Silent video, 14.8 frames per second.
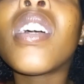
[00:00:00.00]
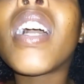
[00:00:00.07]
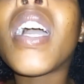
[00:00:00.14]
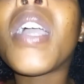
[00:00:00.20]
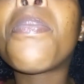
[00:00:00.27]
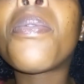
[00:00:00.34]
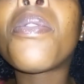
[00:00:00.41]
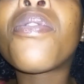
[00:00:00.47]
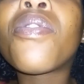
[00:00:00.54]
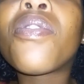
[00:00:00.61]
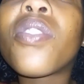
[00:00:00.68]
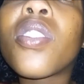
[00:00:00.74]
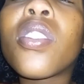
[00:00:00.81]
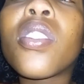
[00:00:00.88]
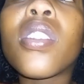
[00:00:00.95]
I
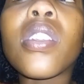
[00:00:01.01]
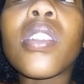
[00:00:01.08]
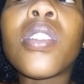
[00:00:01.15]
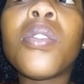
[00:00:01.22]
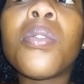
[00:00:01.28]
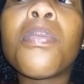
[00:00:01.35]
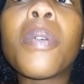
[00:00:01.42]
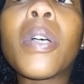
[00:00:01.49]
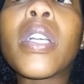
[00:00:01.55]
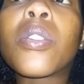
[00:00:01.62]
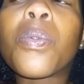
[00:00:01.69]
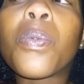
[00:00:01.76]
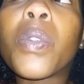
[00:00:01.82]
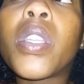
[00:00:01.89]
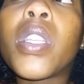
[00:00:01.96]
prefer a leopard
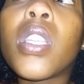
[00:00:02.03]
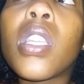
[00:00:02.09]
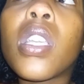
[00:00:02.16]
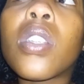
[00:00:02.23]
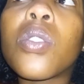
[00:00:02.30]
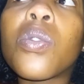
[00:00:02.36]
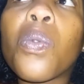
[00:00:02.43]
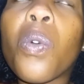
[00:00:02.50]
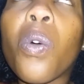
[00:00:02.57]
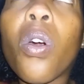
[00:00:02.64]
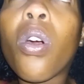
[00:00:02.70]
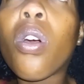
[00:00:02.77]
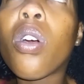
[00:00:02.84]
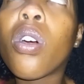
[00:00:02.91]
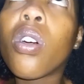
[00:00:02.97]
wig as
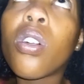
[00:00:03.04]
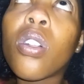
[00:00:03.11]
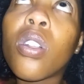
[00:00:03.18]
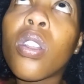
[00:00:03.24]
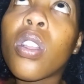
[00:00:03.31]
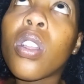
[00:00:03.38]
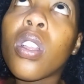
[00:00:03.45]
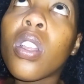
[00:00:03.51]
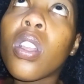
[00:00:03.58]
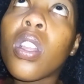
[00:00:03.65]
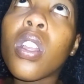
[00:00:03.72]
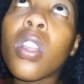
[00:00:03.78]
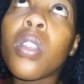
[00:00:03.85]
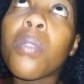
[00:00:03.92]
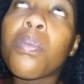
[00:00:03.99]
well
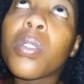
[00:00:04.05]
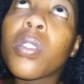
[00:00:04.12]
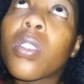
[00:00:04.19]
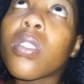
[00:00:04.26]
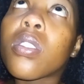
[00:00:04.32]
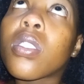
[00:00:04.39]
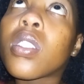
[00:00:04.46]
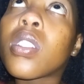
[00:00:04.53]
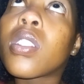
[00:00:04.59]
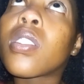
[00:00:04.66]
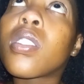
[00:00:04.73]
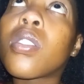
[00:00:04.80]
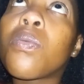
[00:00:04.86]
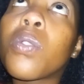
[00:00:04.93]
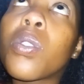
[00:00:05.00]
because it
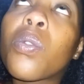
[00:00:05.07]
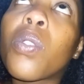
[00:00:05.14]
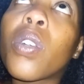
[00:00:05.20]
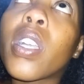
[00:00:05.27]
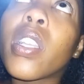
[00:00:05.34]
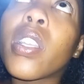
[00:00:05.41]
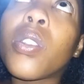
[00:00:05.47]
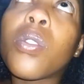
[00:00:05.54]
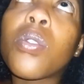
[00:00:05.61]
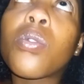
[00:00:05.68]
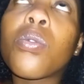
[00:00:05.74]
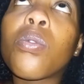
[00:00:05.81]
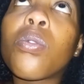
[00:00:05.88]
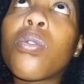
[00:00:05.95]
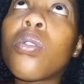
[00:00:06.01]
doesn't require you
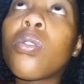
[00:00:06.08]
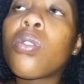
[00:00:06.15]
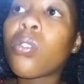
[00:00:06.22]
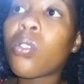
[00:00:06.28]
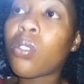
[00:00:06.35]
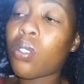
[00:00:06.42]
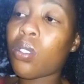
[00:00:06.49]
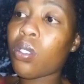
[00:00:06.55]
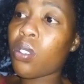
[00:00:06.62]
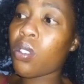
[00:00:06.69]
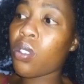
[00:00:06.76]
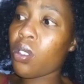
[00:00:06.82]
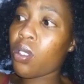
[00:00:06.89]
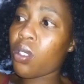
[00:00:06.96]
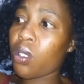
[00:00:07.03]
to
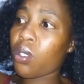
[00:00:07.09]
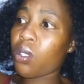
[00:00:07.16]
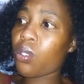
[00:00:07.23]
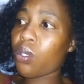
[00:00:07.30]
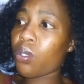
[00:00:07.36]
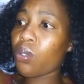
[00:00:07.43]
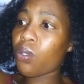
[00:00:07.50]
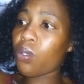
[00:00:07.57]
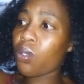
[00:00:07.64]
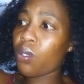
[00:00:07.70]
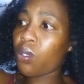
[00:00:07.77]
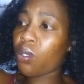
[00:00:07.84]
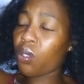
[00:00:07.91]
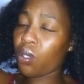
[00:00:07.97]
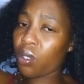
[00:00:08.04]
do
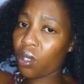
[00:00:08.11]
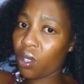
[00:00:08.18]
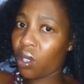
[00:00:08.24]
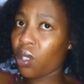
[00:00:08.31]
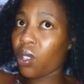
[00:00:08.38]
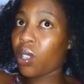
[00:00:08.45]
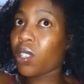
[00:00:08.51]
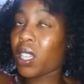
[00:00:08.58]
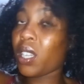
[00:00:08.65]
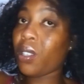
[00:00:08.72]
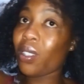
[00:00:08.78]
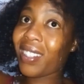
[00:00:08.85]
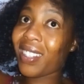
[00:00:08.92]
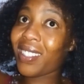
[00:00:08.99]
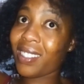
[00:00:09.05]

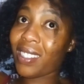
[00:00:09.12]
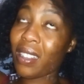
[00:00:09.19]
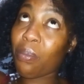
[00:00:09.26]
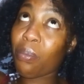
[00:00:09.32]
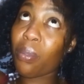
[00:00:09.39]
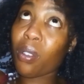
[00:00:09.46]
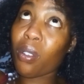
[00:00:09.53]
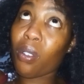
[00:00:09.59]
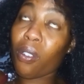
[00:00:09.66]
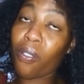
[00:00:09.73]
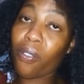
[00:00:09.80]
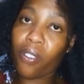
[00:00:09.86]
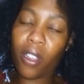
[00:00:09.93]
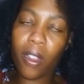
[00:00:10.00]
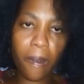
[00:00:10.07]
countless number of